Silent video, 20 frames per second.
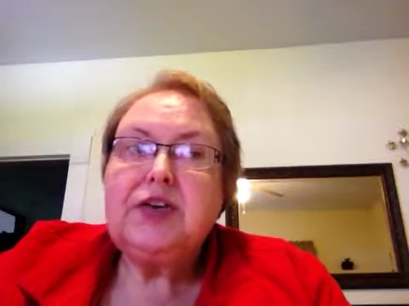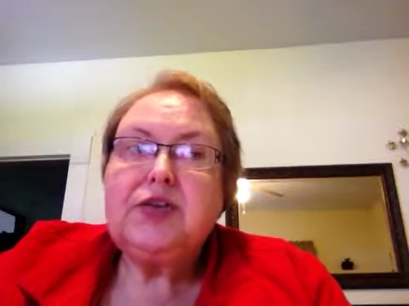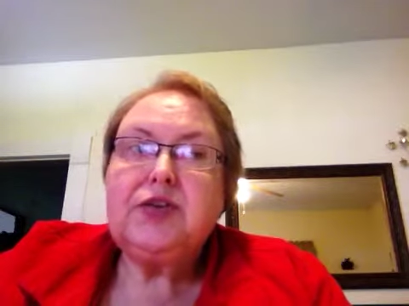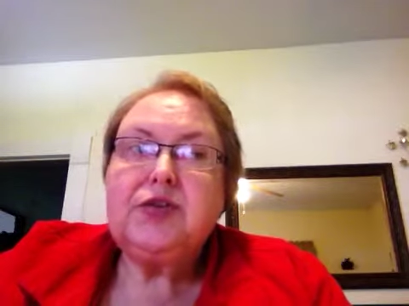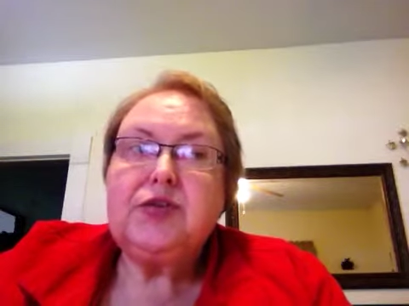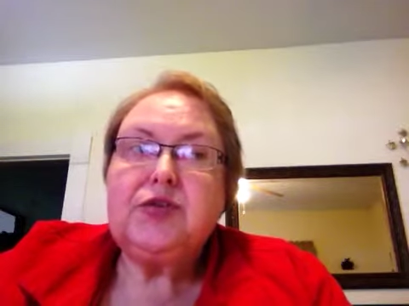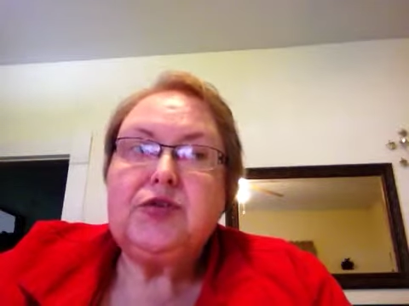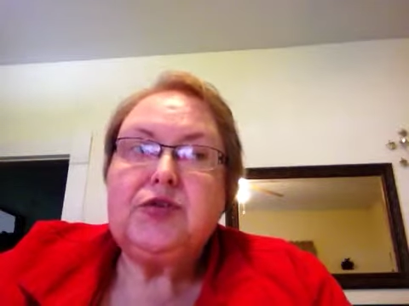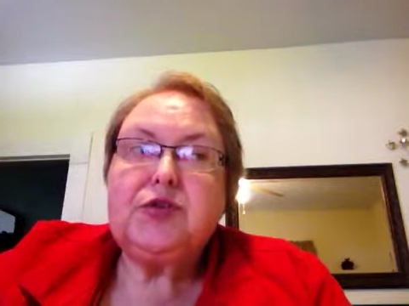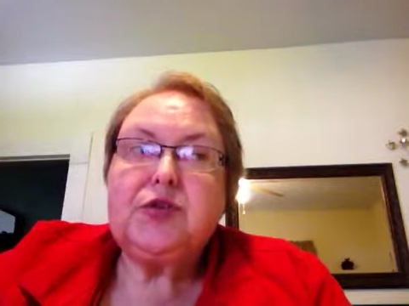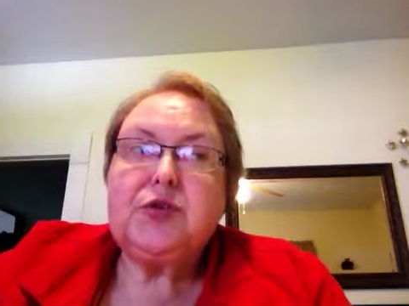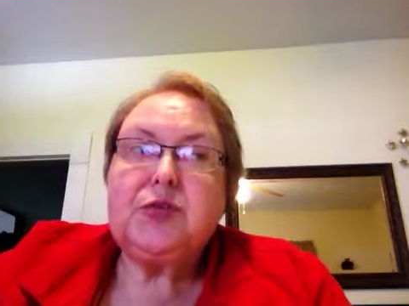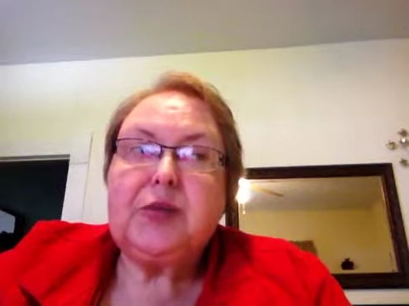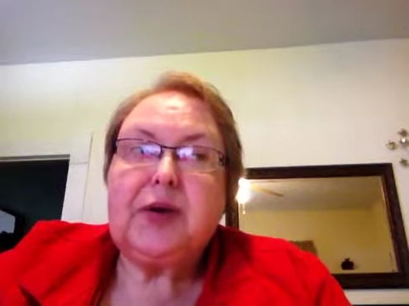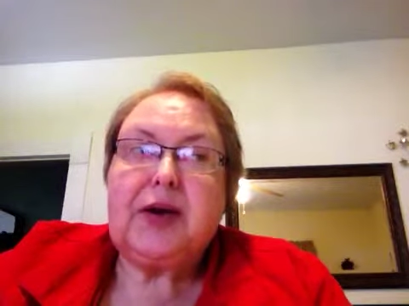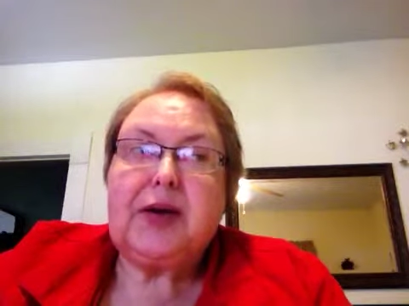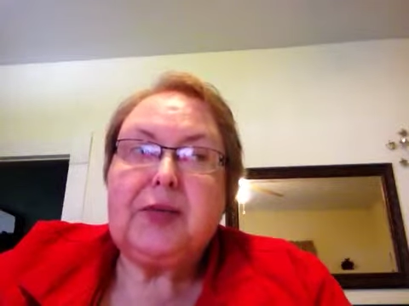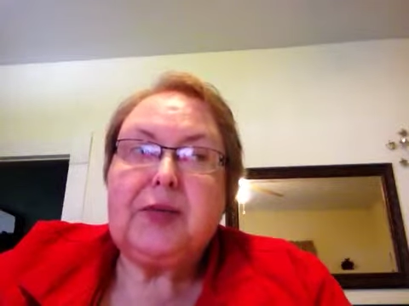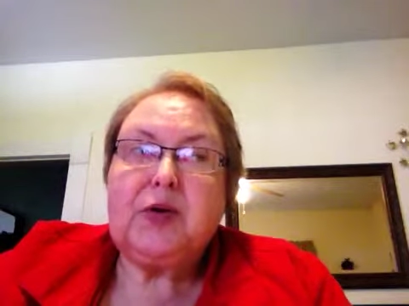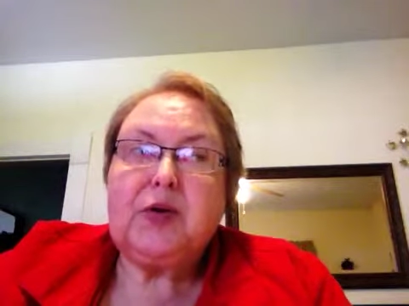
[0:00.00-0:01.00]
due to
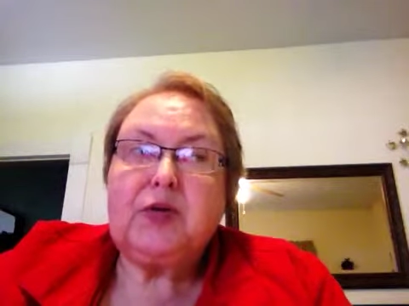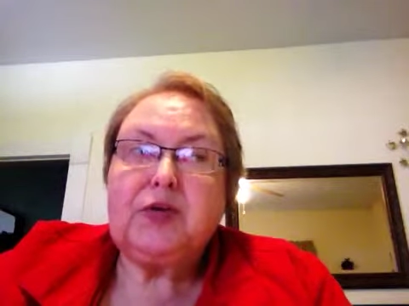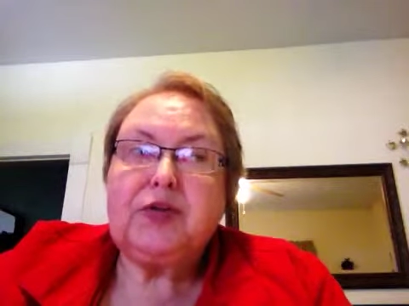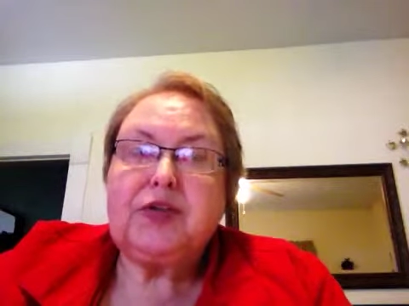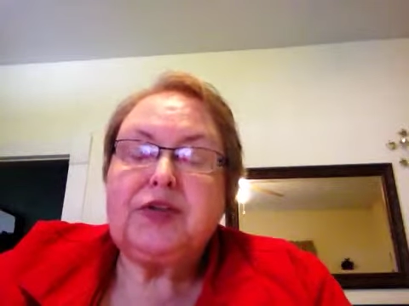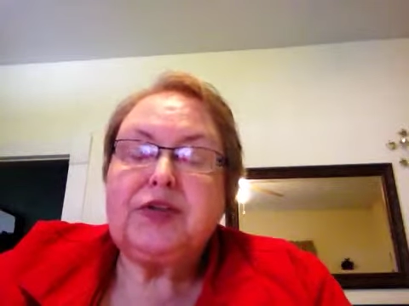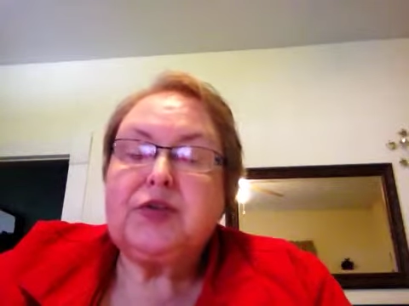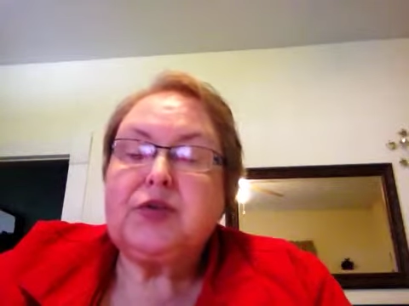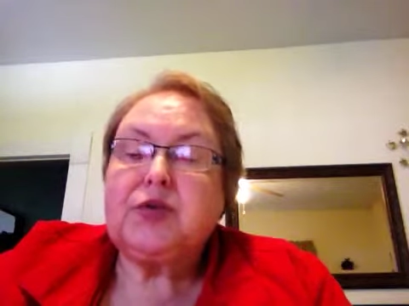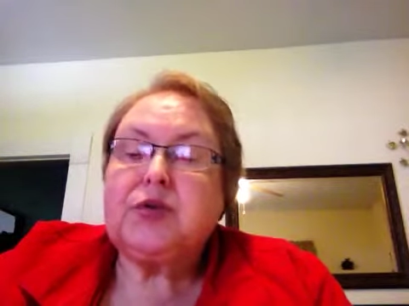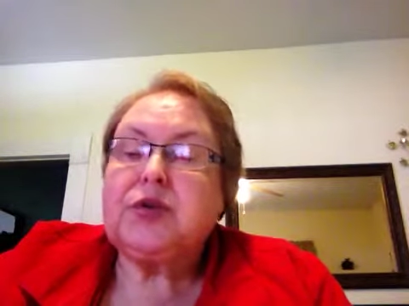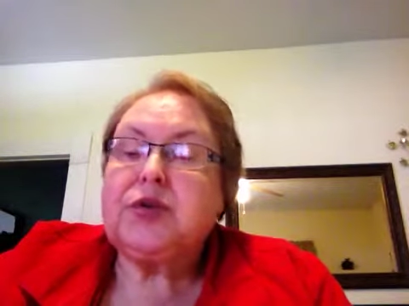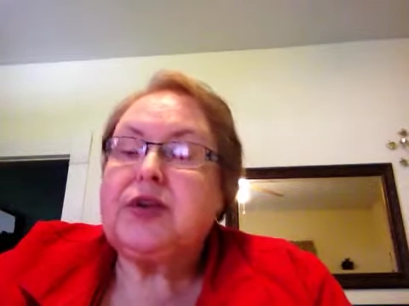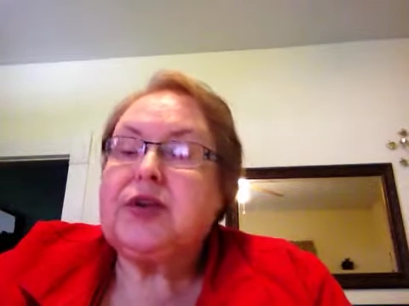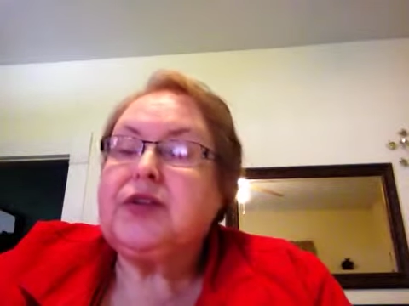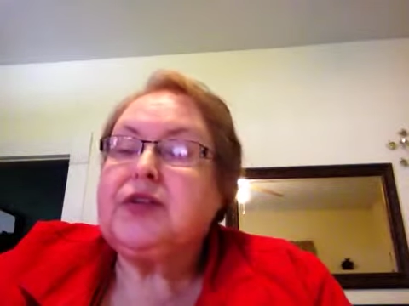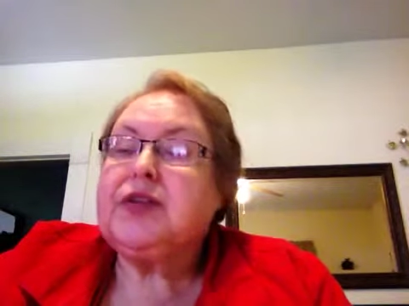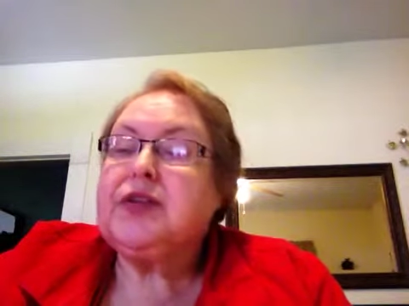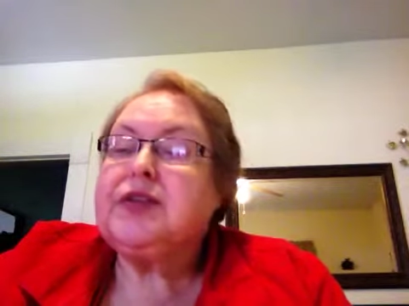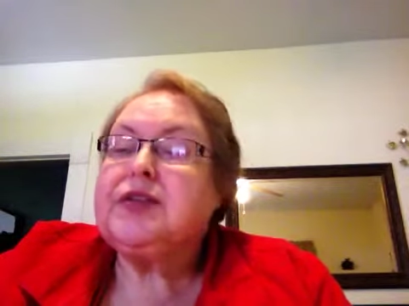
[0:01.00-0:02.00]
bipolar disorder
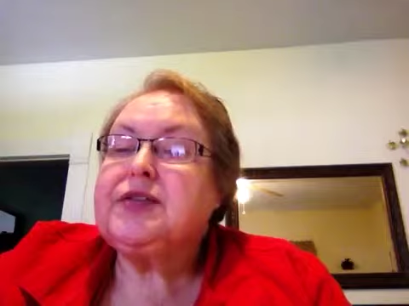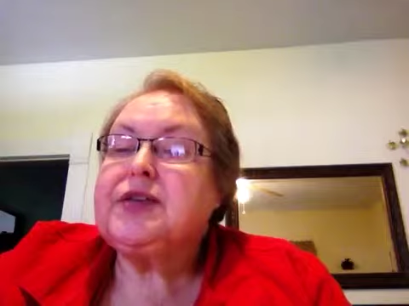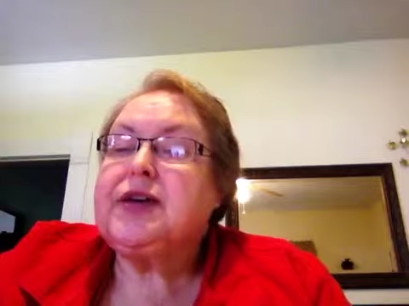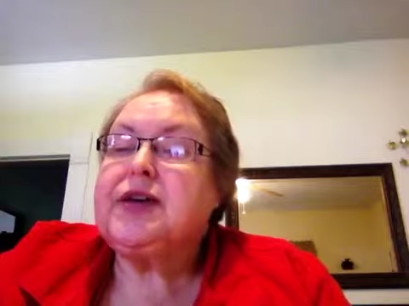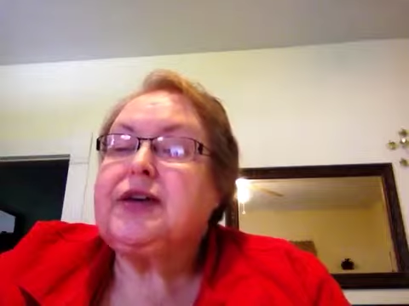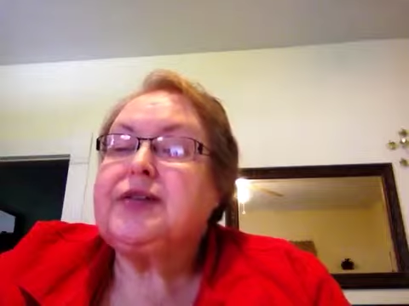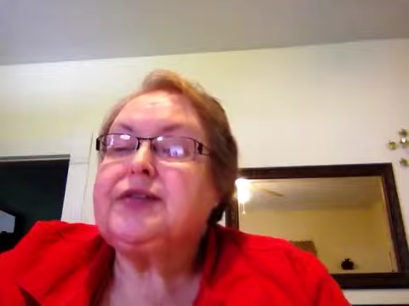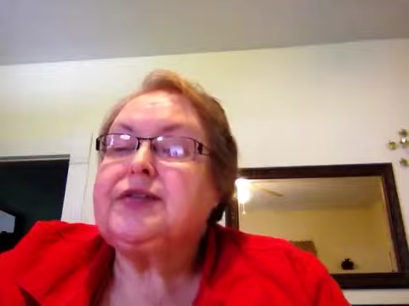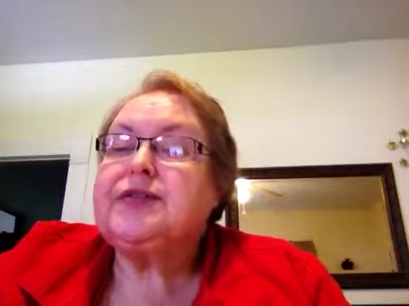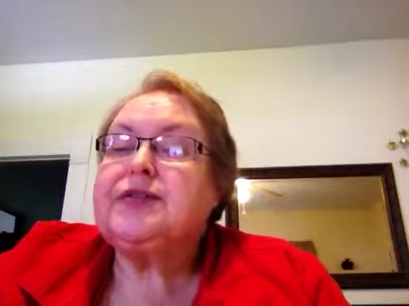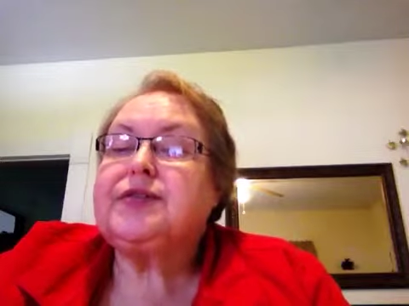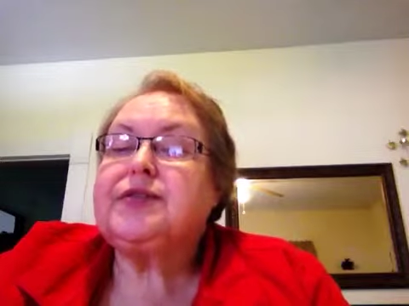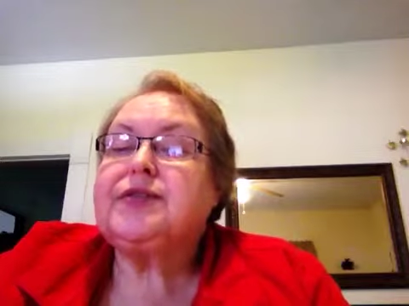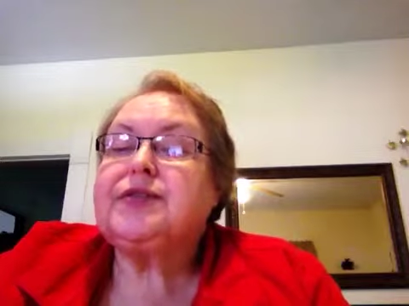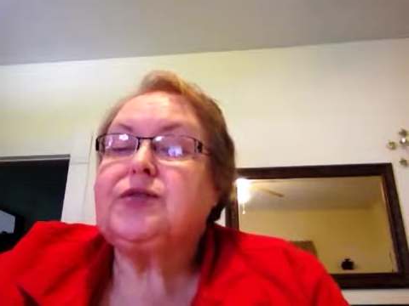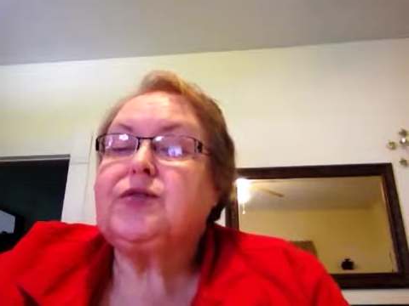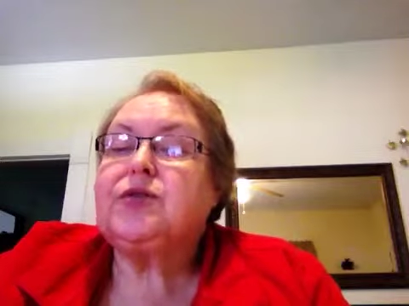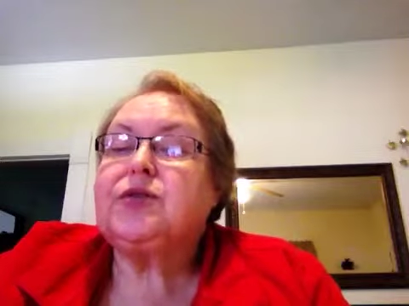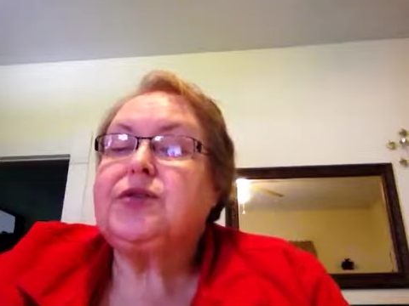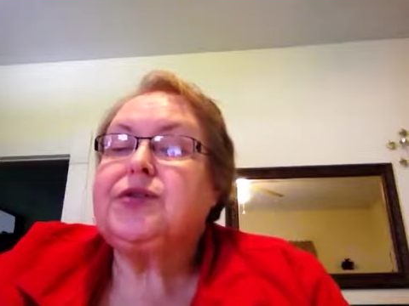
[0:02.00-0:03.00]
and these kinds of
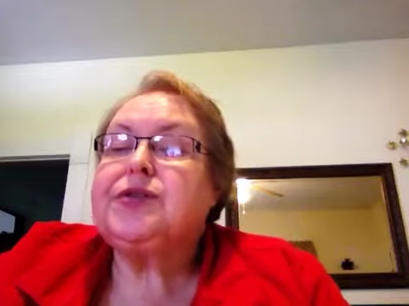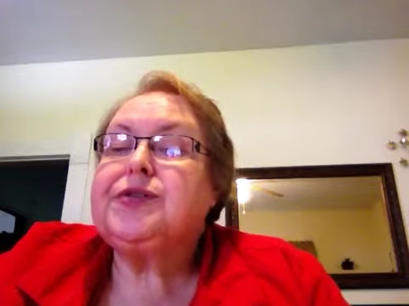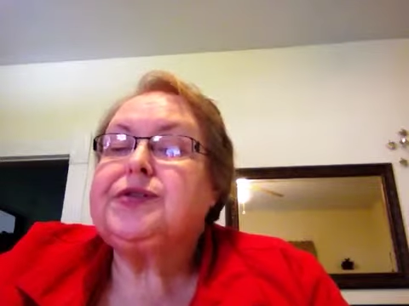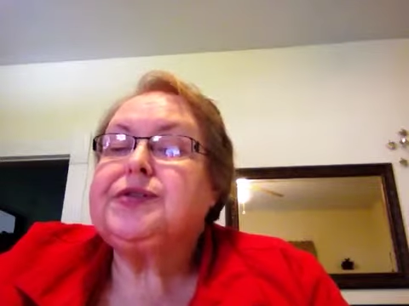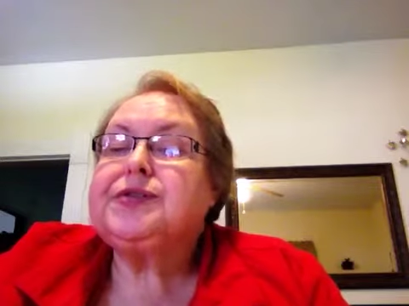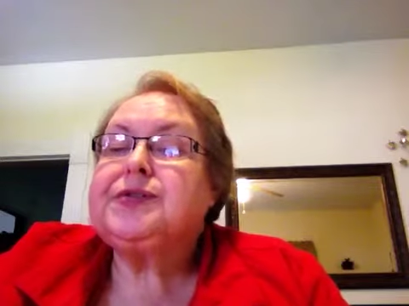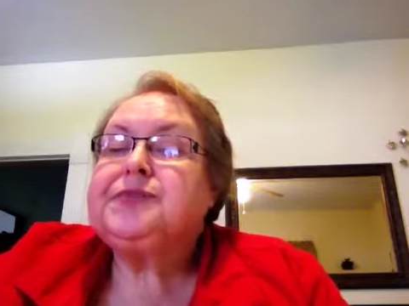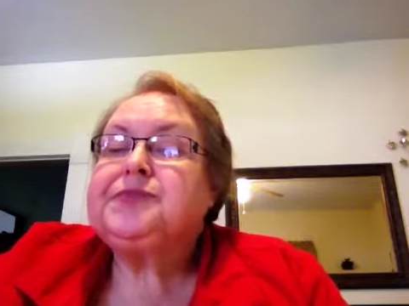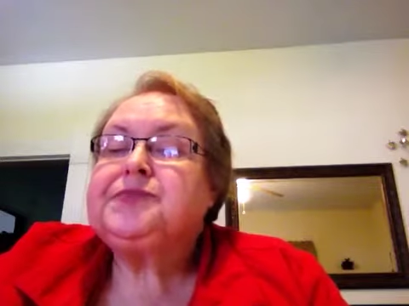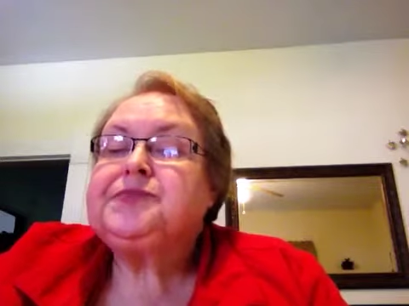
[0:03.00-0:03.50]
disorders.